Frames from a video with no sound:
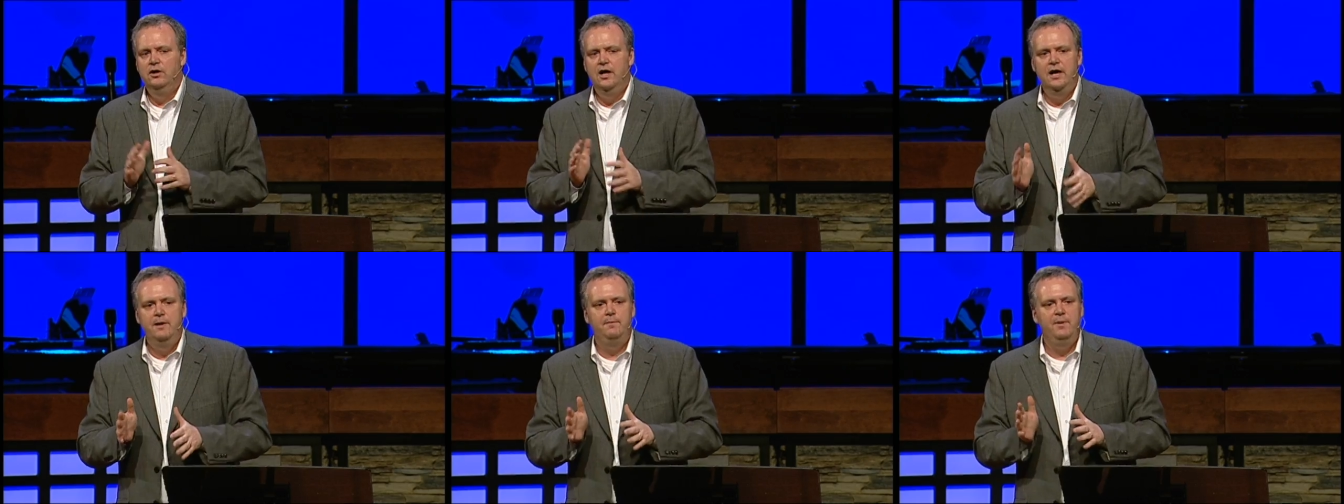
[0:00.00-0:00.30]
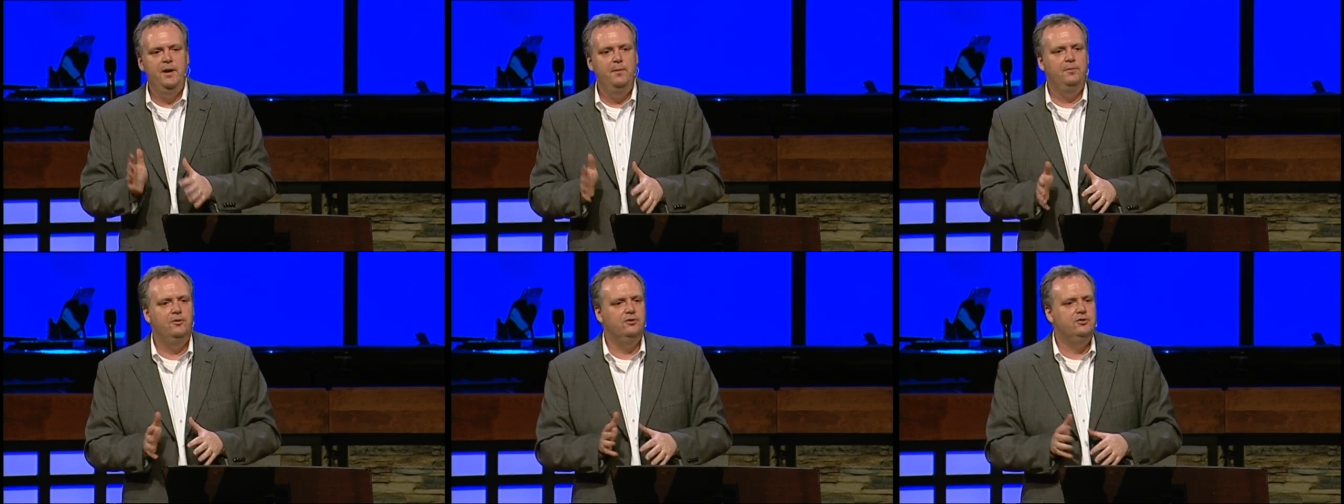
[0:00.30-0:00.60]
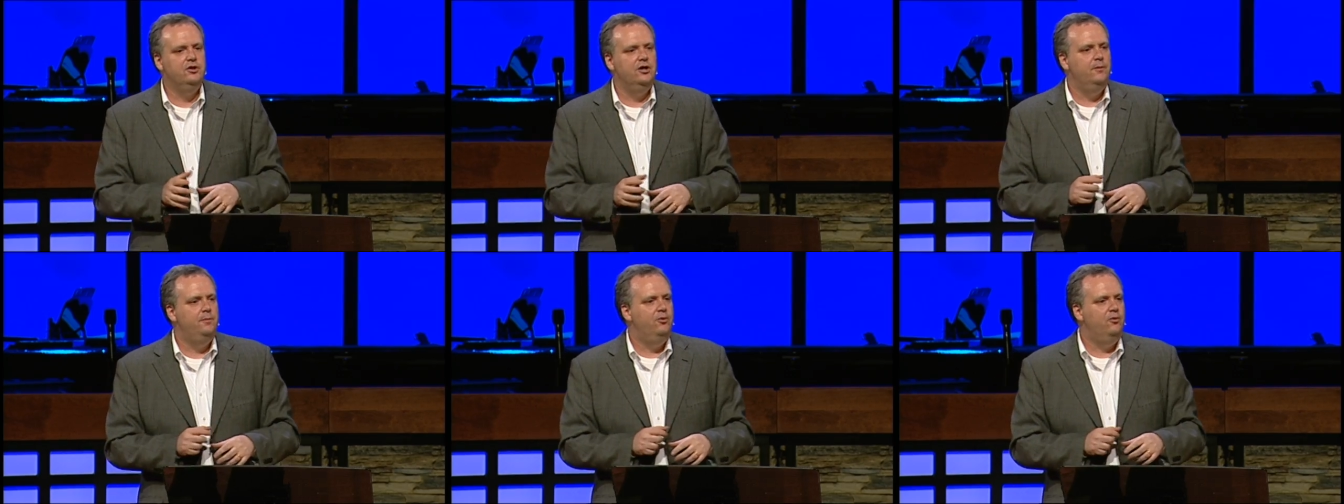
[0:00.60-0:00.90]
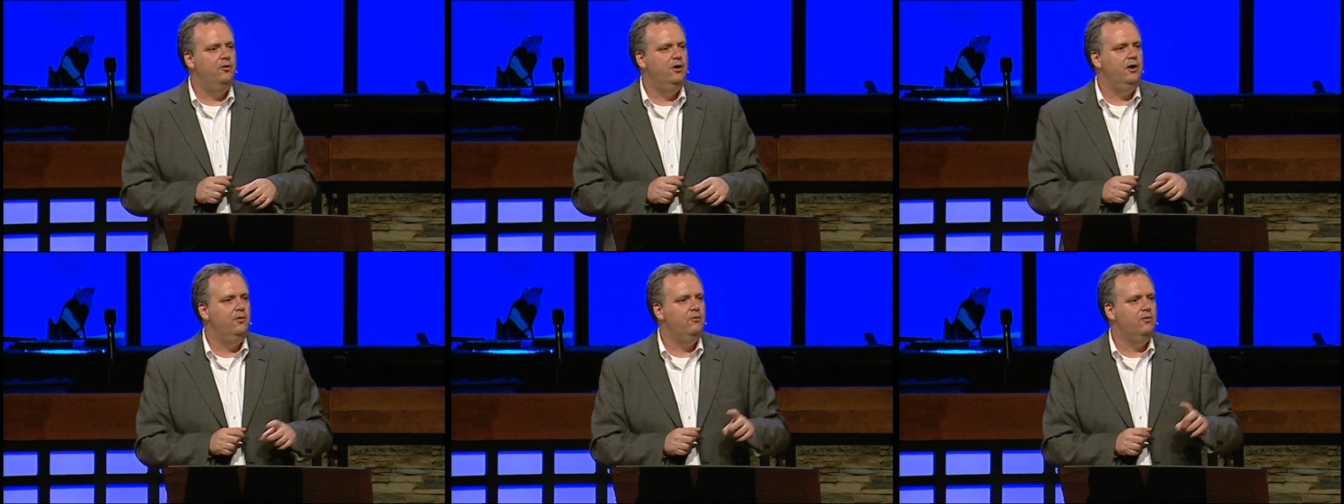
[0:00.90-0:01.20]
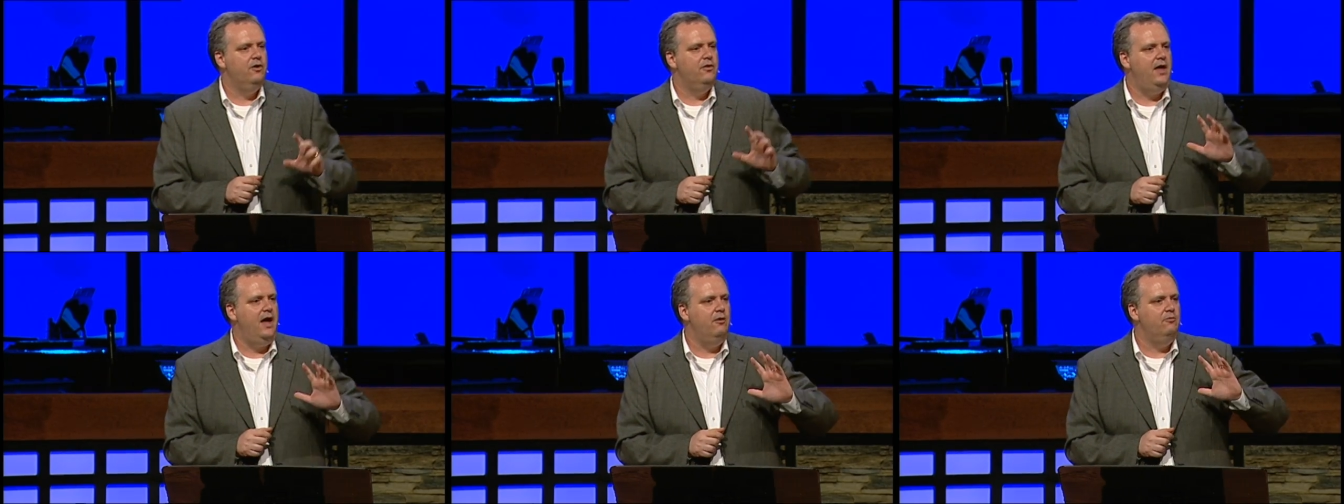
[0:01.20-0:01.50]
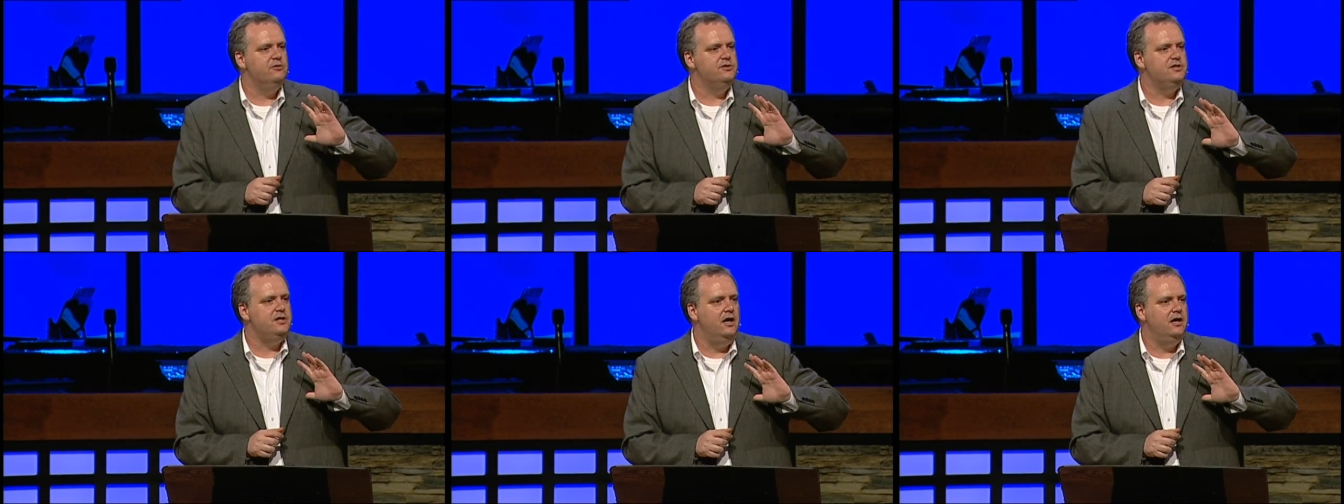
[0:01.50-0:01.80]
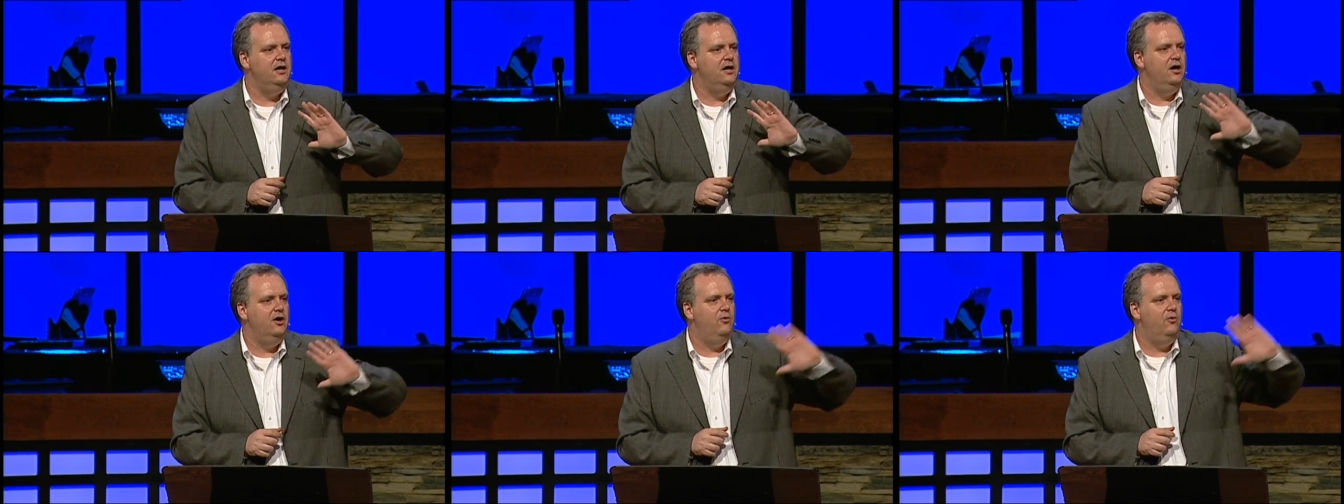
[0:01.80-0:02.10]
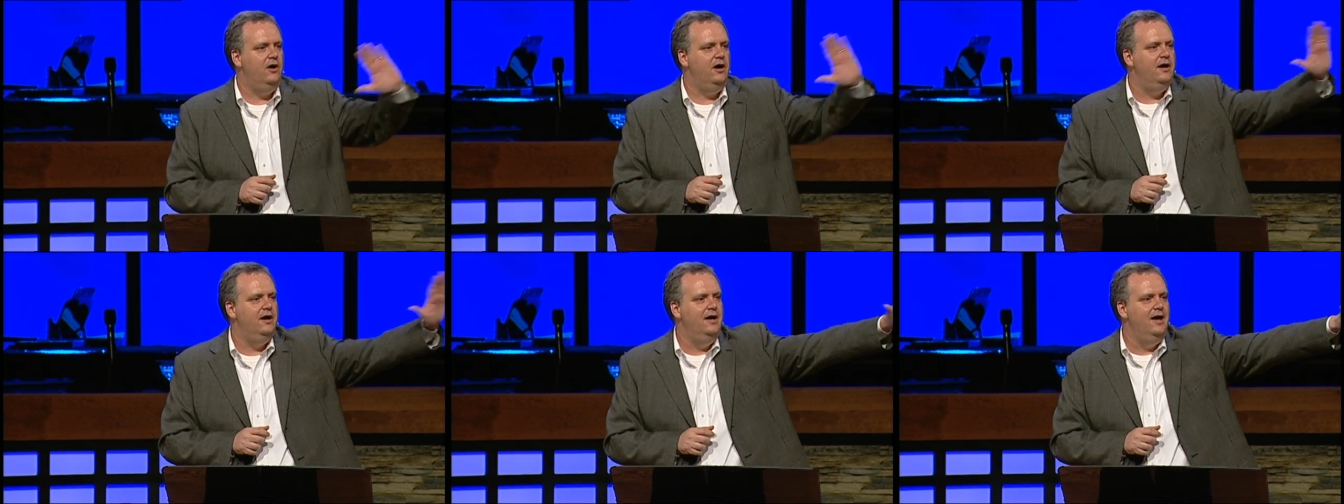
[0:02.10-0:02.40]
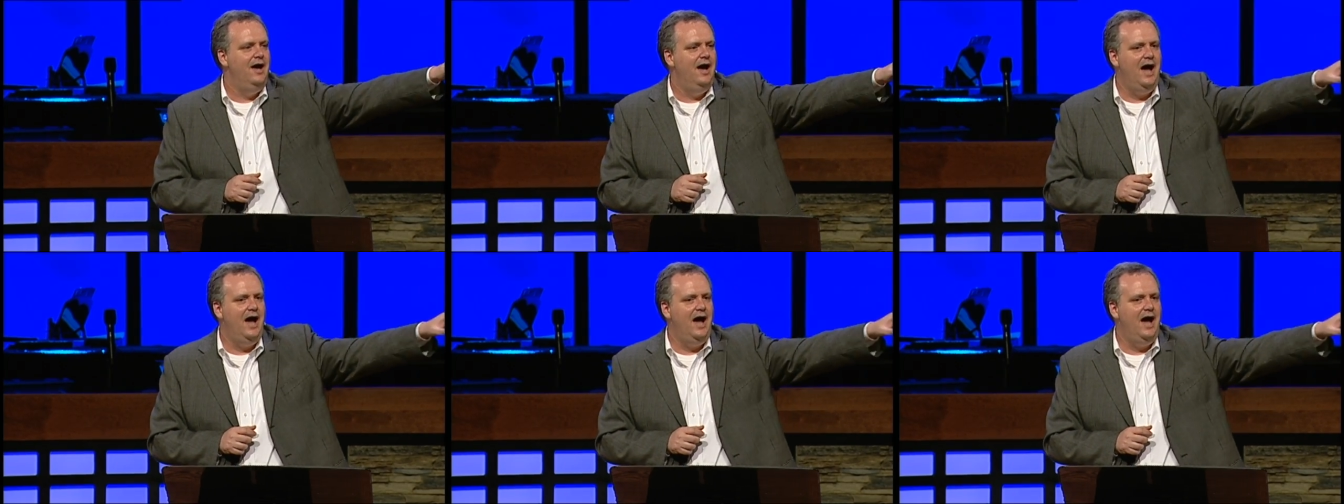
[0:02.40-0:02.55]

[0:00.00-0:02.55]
lead people to a point where they will say, you know what,